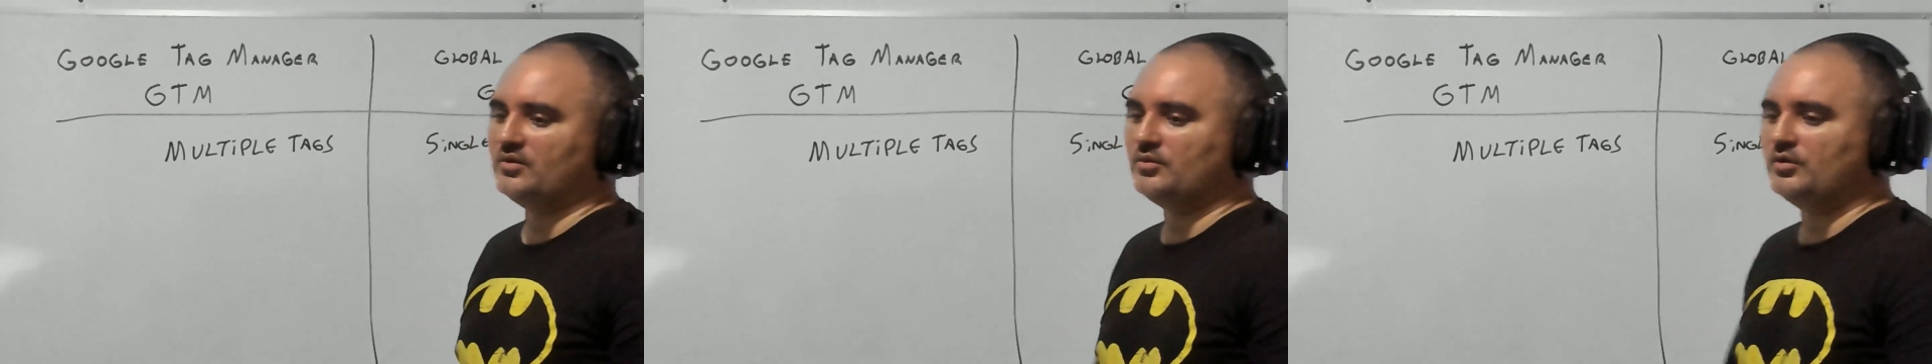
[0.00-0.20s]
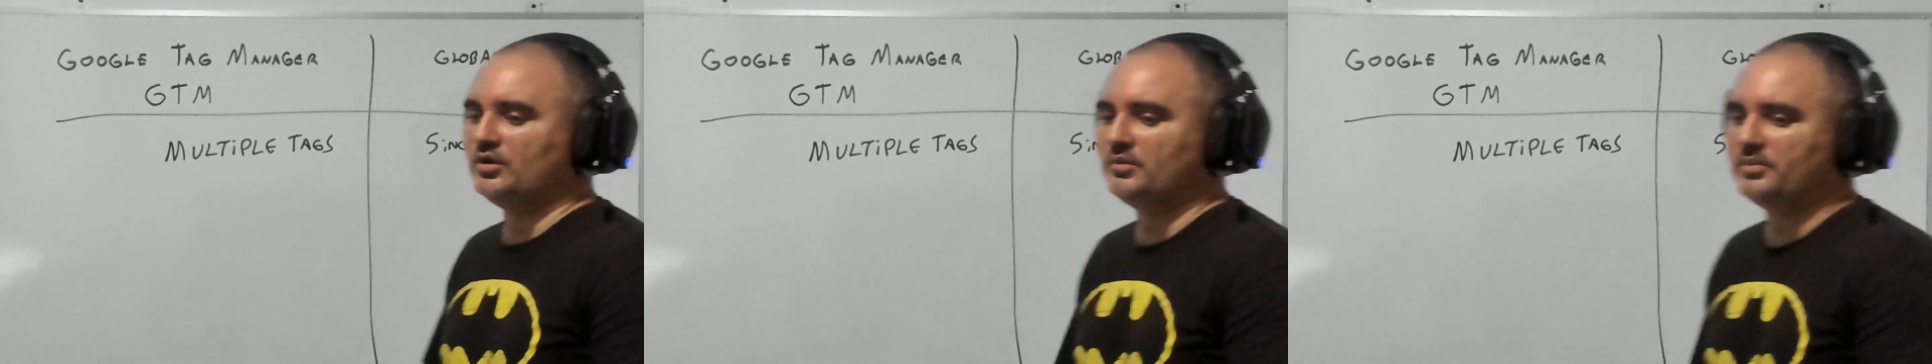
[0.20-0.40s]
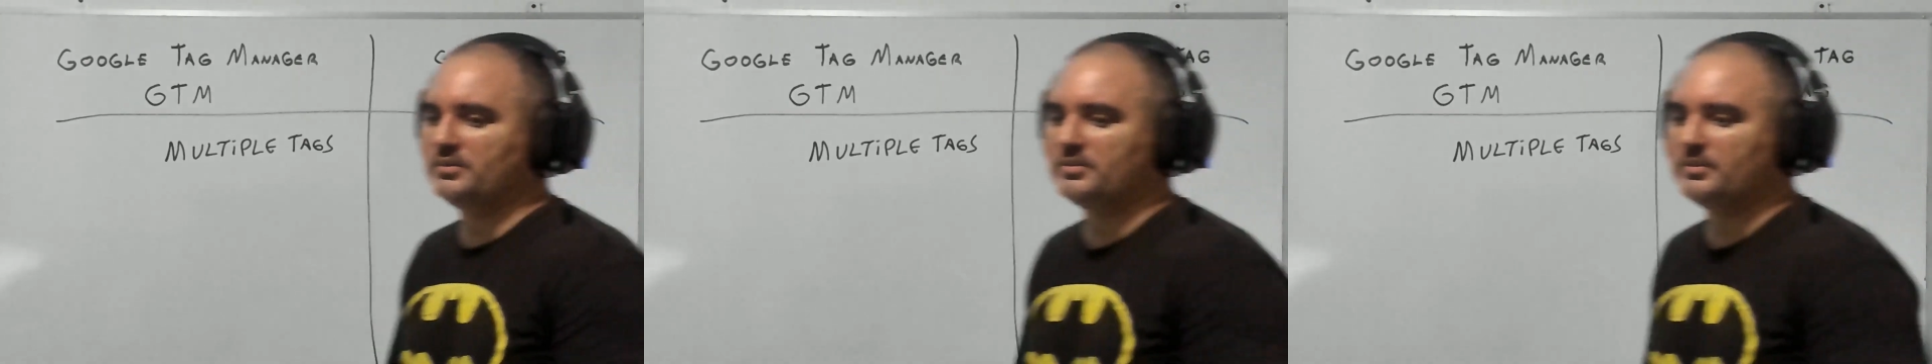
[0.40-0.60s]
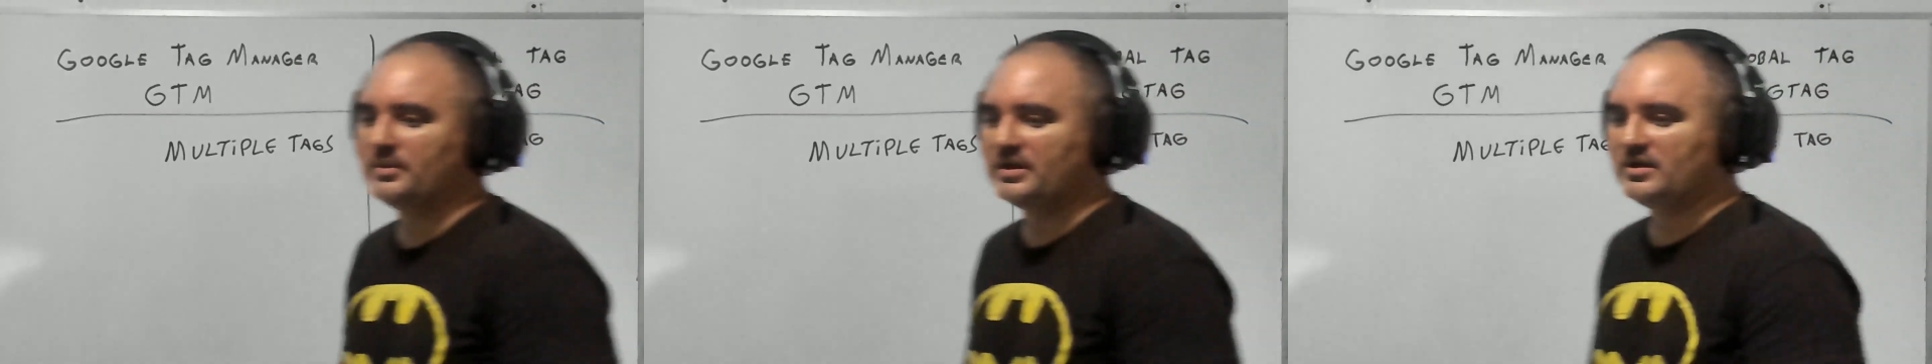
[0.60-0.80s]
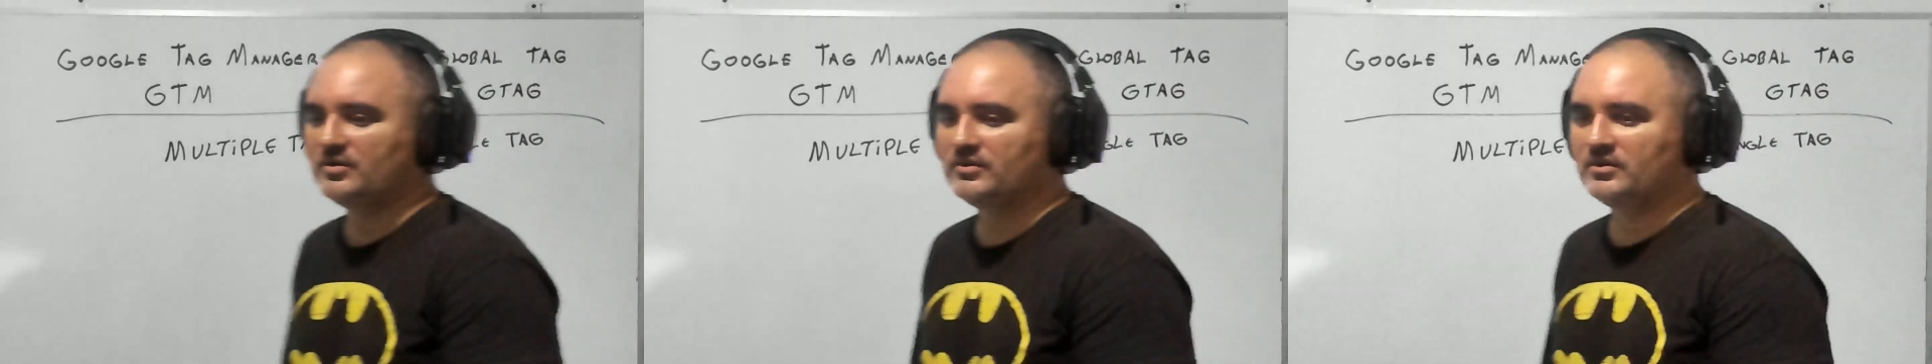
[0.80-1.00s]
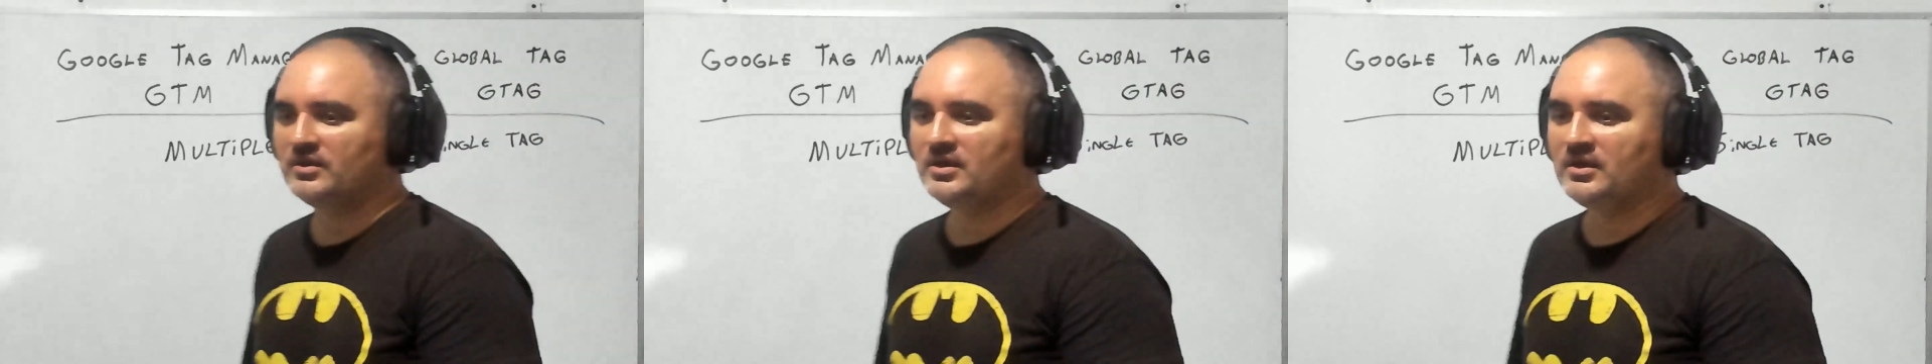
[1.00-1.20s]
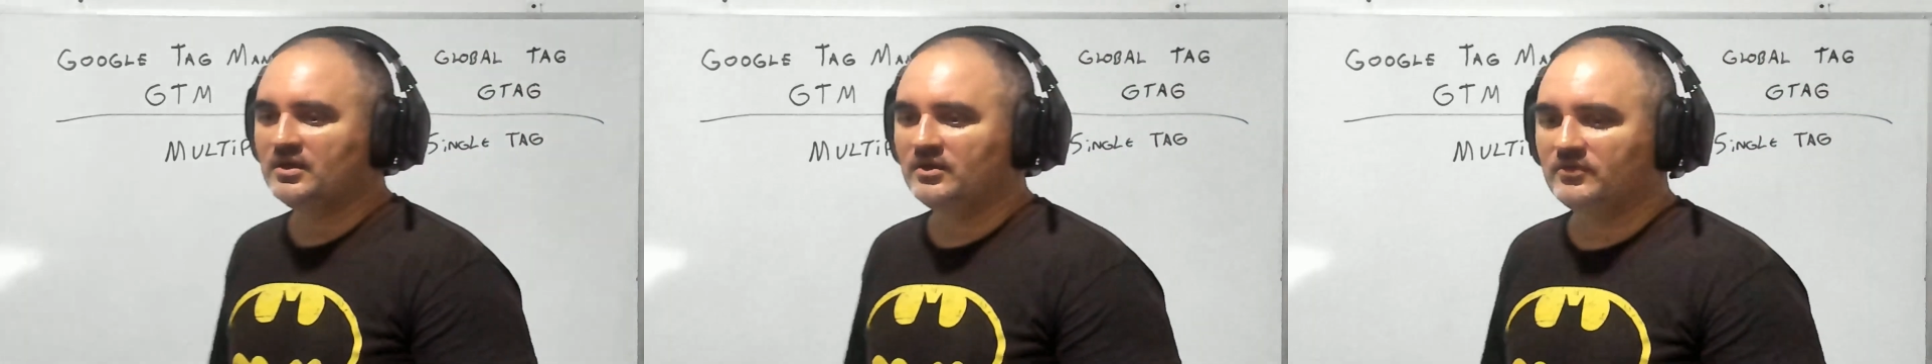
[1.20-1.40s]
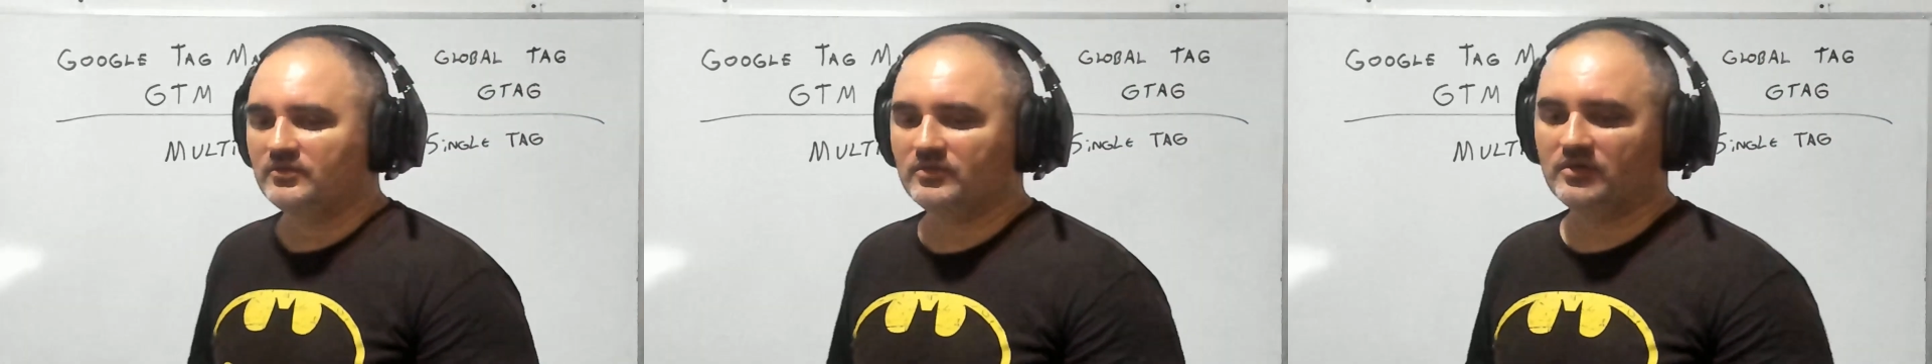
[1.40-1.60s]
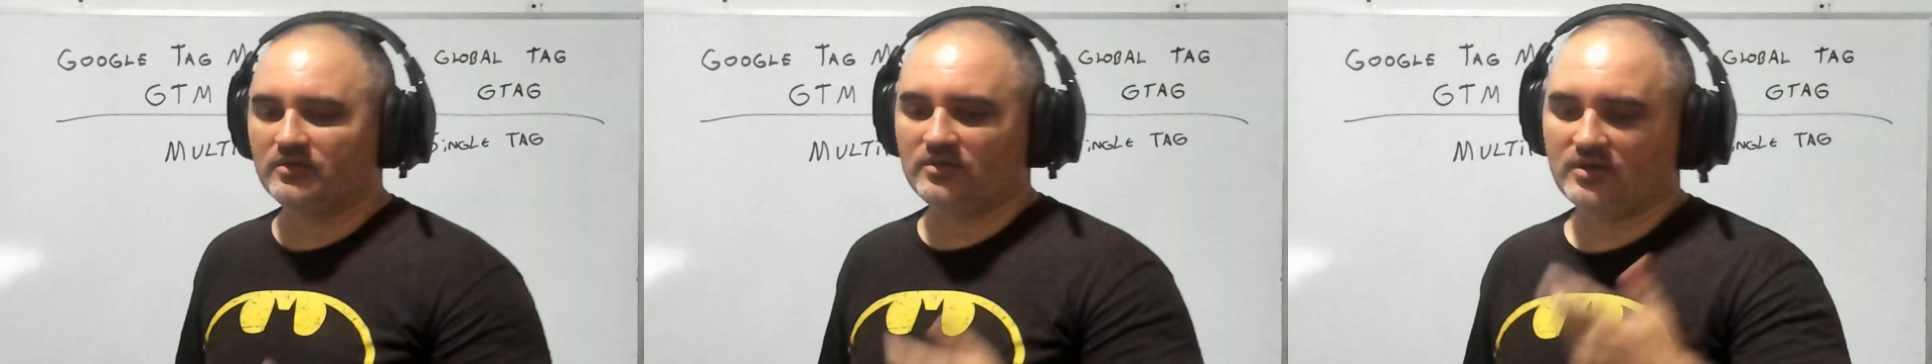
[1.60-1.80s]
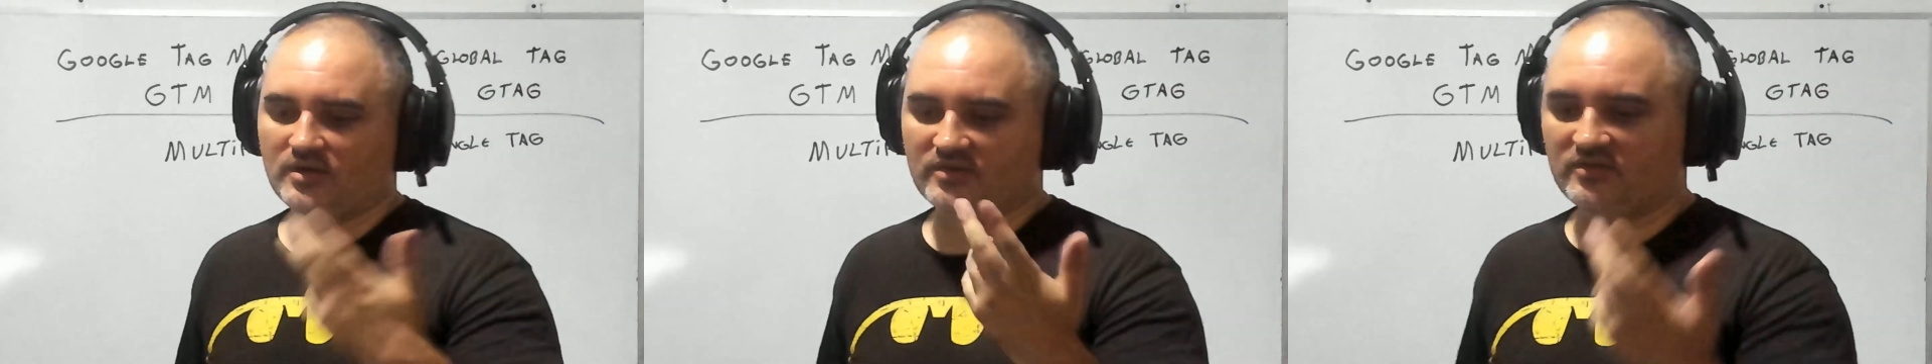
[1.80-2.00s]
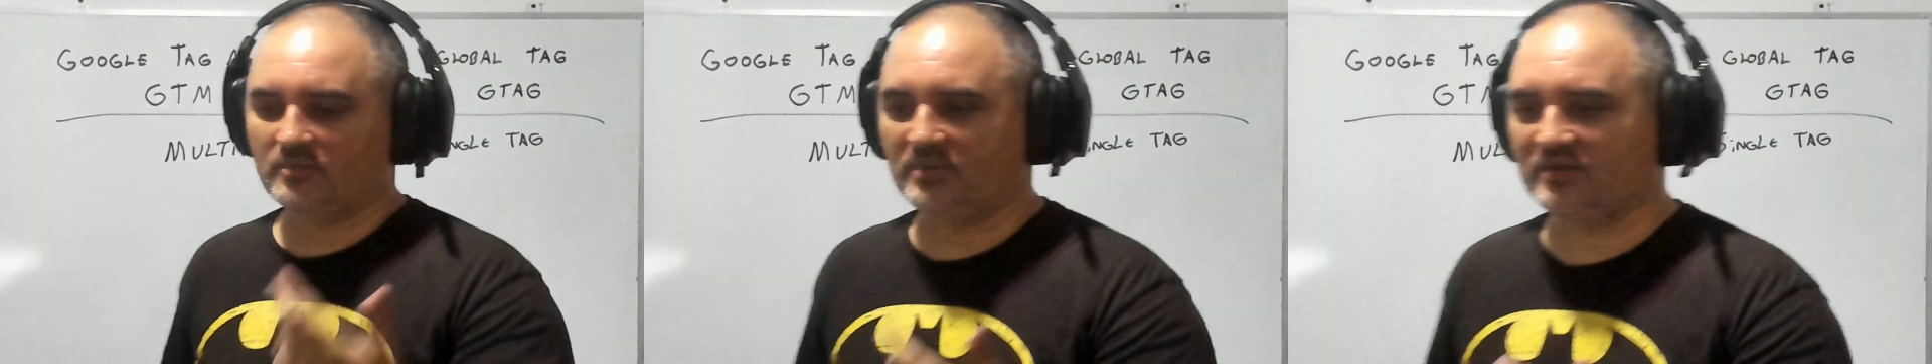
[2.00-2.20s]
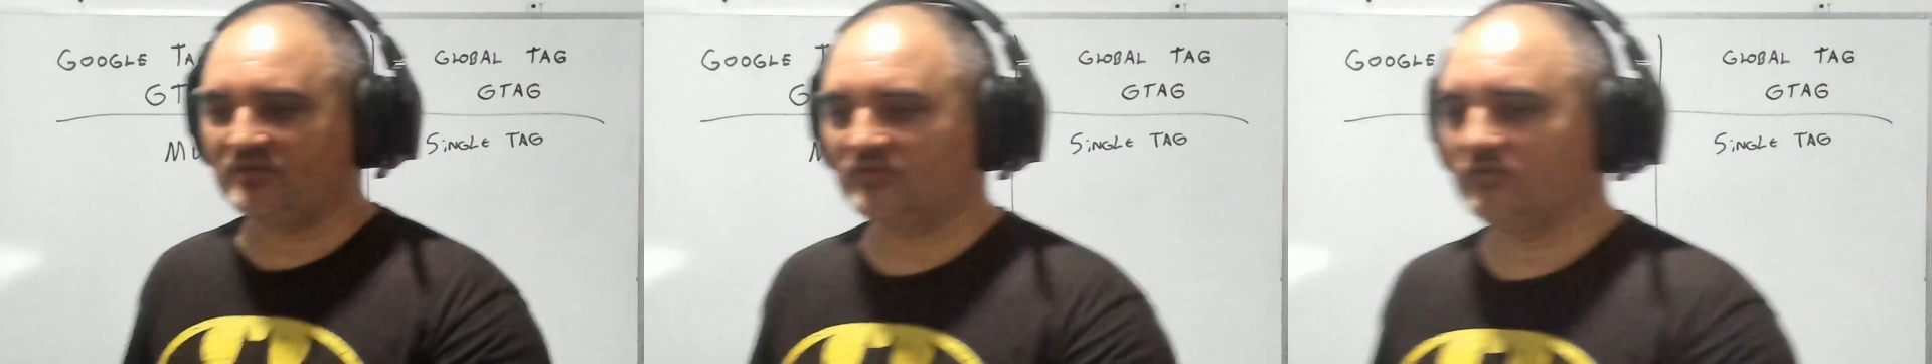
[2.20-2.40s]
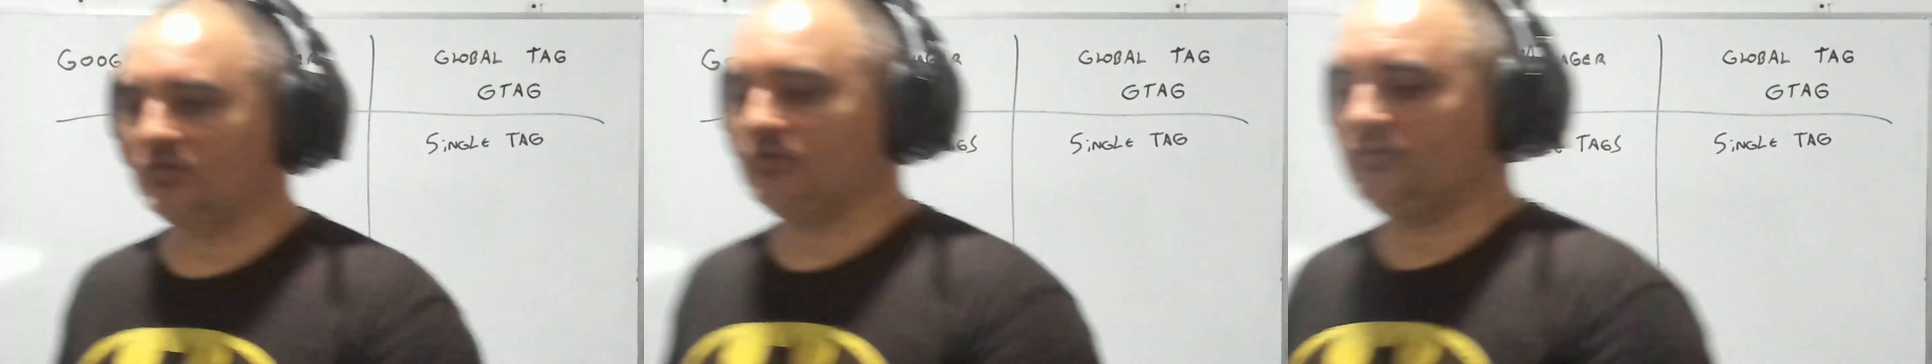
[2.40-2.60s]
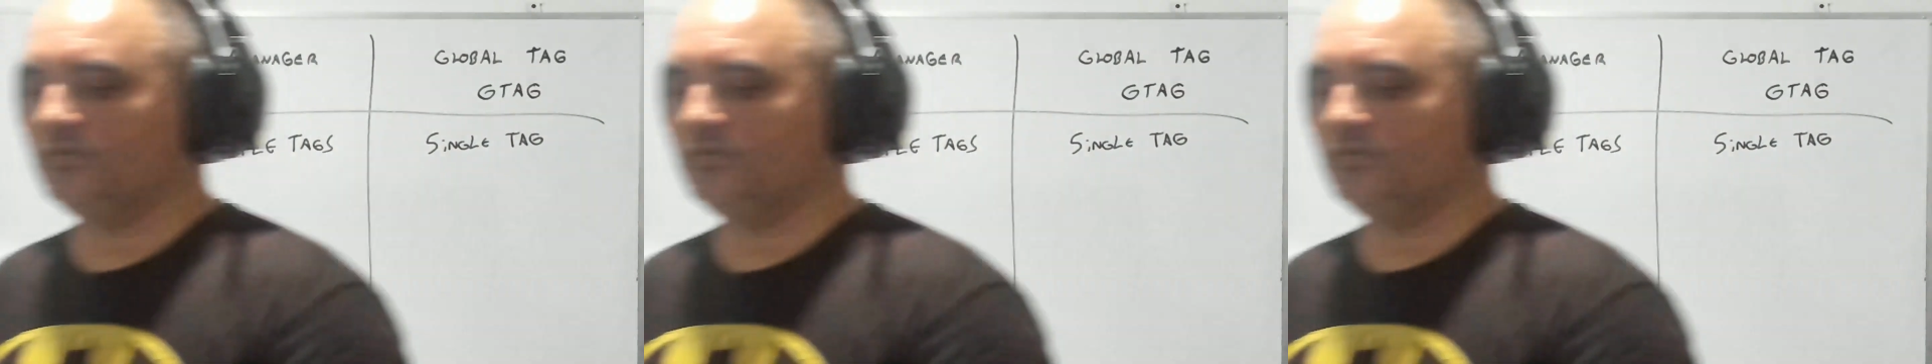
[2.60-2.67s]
will help everybody on the business owner.